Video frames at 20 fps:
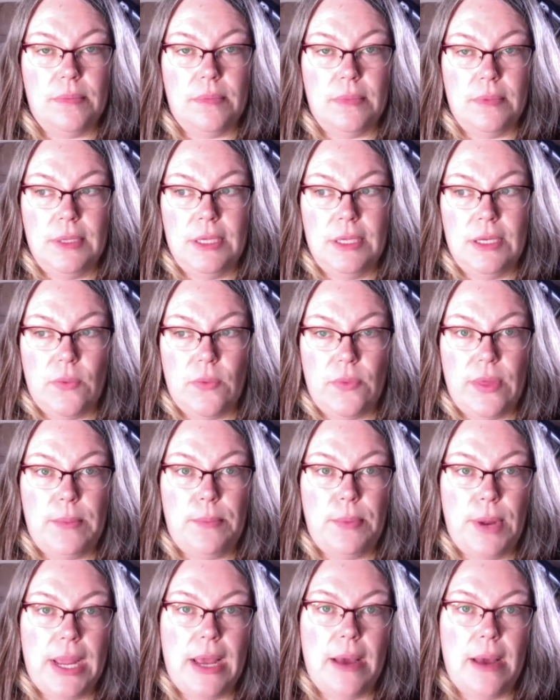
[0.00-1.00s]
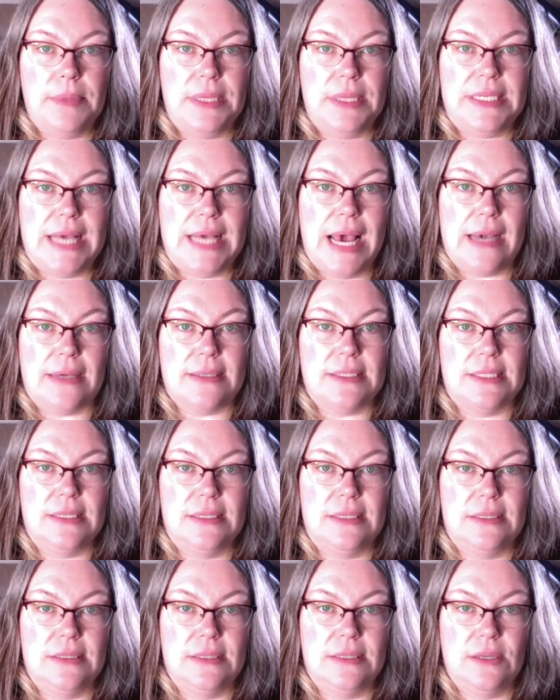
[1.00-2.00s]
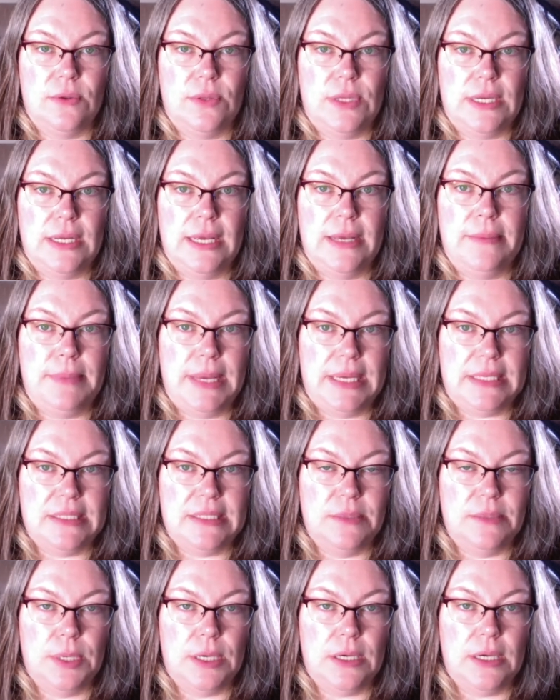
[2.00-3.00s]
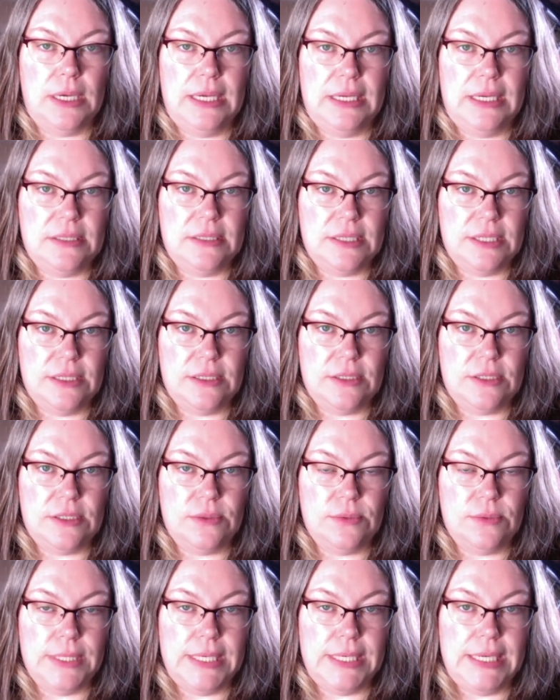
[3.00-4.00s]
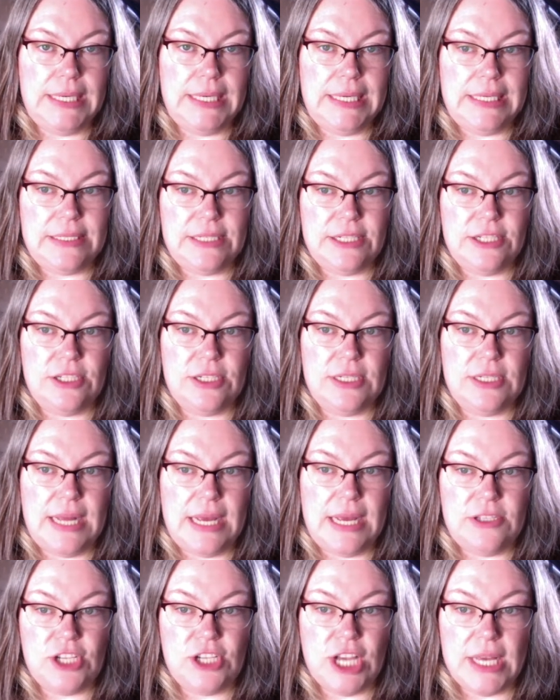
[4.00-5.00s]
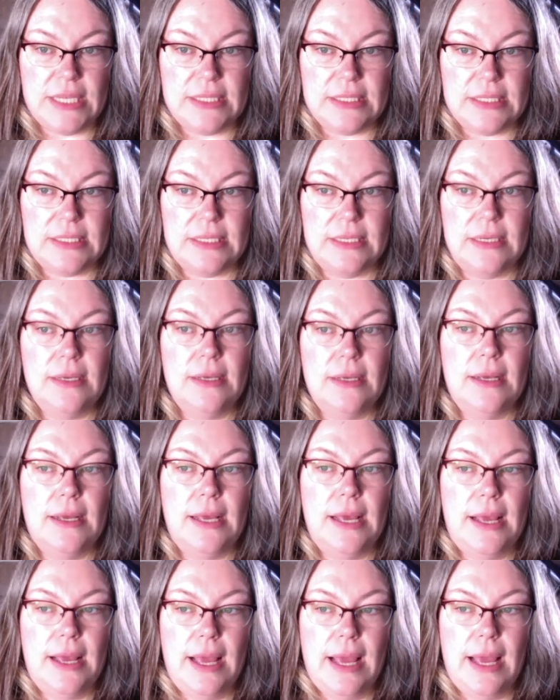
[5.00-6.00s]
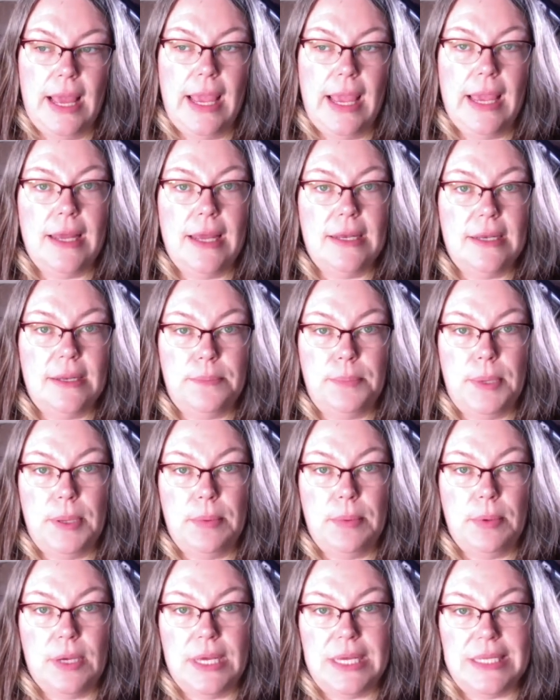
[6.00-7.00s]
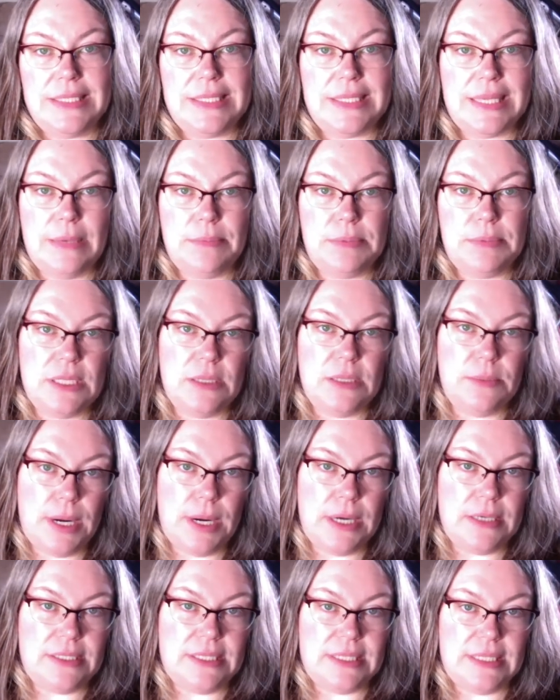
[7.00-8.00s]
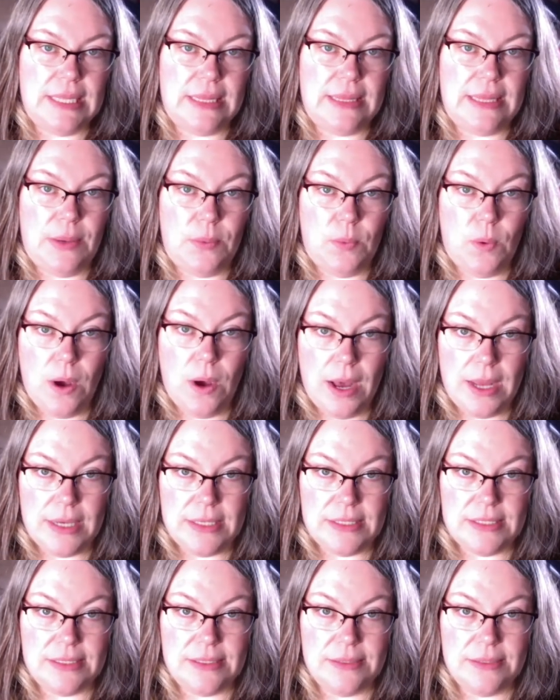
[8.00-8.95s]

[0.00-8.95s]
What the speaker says: you know, they break up the text so that it makes the book easier to read, easier to digest. And people can skip to the parts that they want,